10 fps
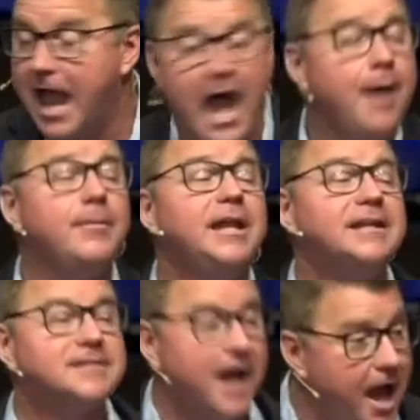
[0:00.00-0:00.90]
How
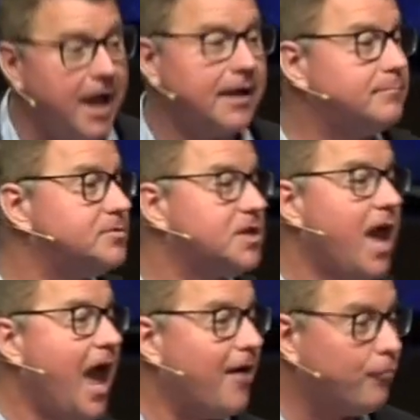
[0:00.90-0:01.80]
many times
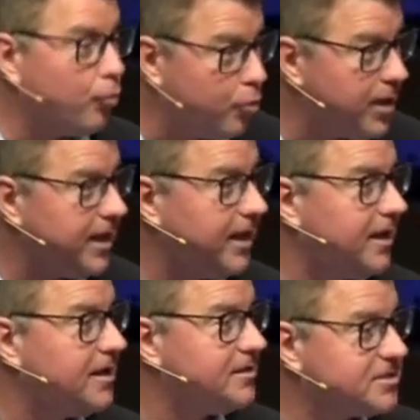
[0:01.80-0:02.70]
have
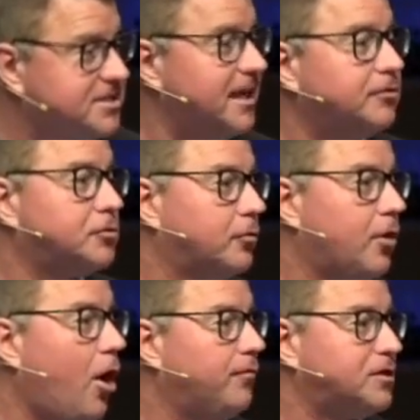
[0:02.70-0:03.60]
we
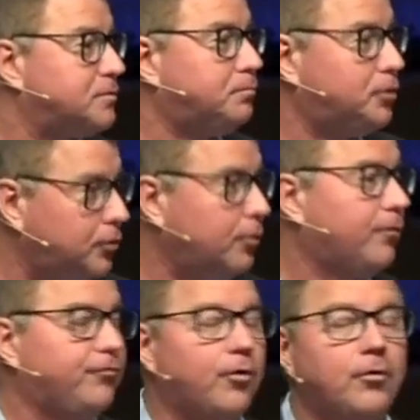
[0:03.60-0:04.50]
centered on this
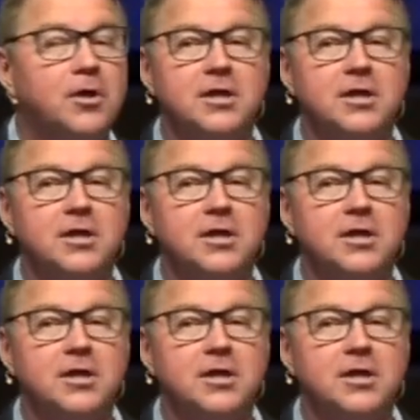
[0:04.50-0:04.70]
beautiful